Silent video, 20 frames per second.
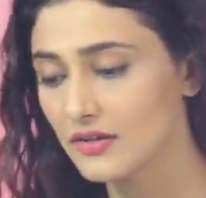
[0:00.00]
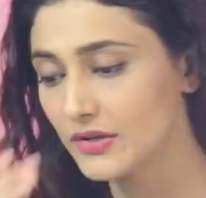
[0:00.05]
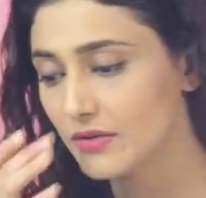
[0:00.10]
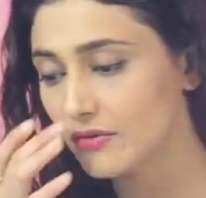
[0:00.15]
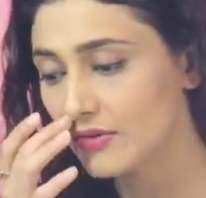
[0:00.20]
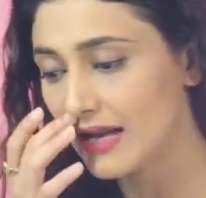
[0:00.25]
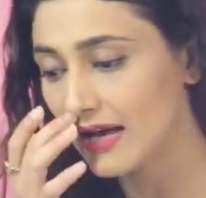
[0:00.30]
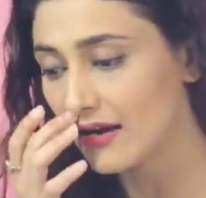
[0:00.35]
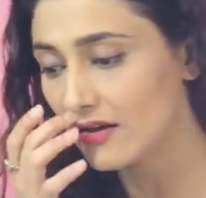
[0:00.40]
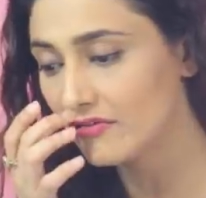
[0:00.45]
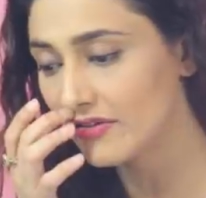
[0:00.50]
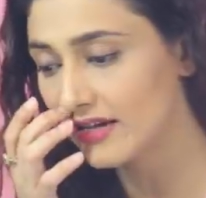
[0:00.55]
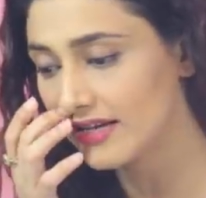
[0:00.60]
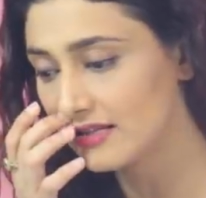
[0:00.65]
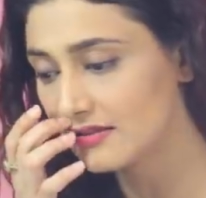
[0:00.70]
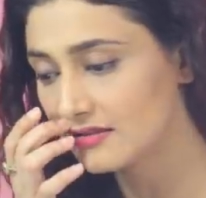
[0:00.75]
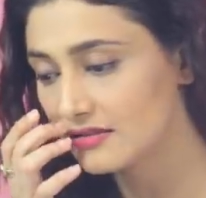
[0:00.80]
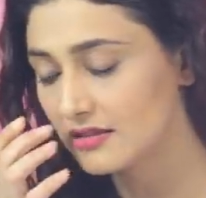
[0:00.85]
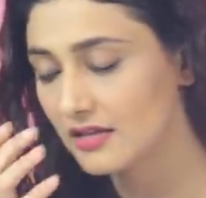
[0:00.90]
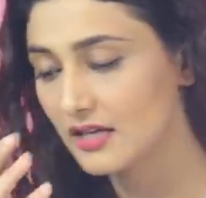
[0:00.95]
due to lack of
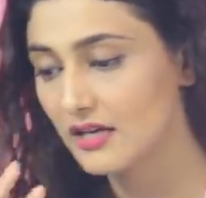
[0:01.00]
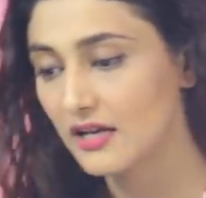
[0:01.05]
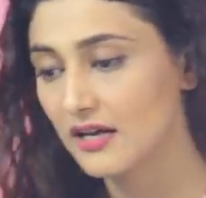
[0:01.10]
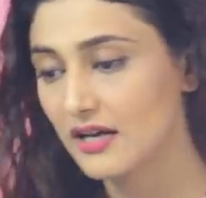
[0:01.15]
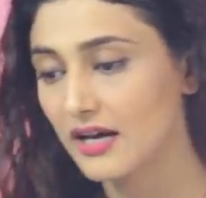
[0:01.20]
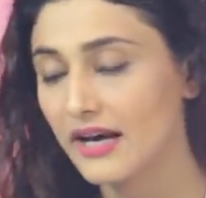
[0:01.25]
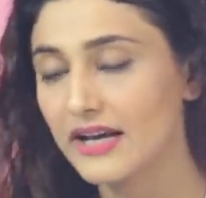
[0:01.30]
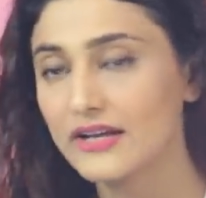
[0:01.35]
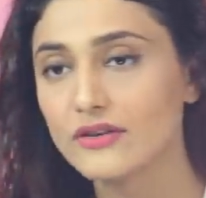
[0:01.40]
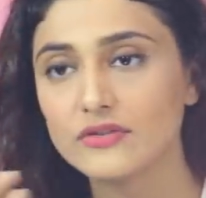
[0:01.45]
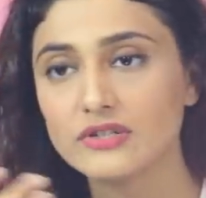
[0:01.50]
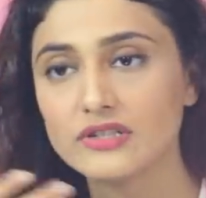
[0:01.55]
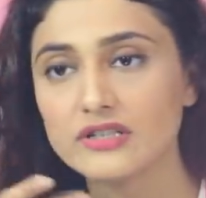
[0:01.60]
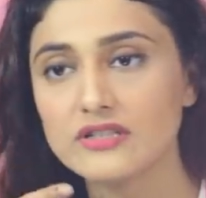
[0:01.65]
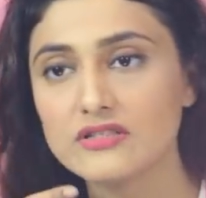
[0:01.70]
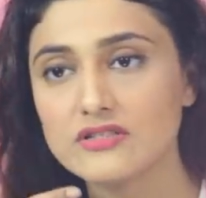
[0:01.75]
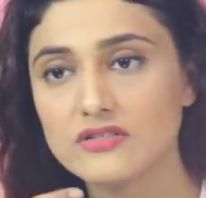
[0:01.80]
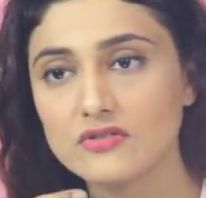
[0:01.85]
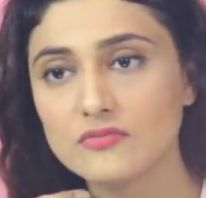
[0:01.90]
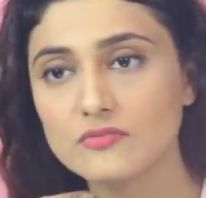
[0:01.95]
health. I couldn't
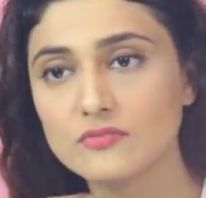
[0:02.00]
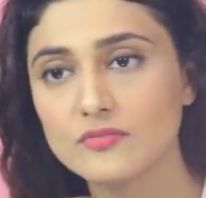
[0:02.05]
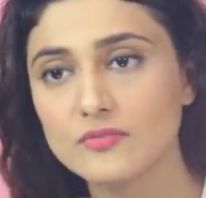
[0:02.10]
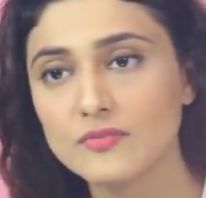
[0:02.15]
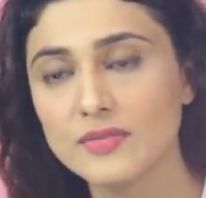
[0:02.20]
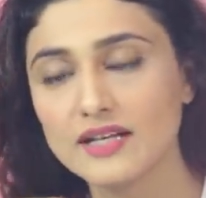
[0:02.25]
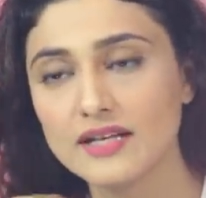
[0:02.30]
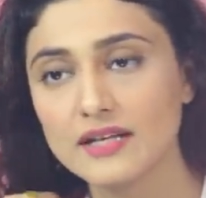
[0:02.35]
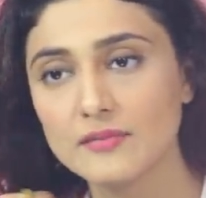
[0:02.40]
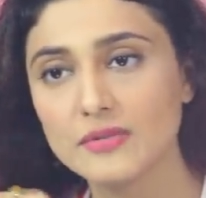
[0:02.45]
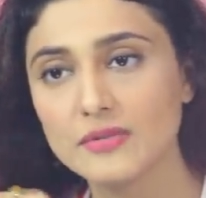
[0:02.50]
consume milk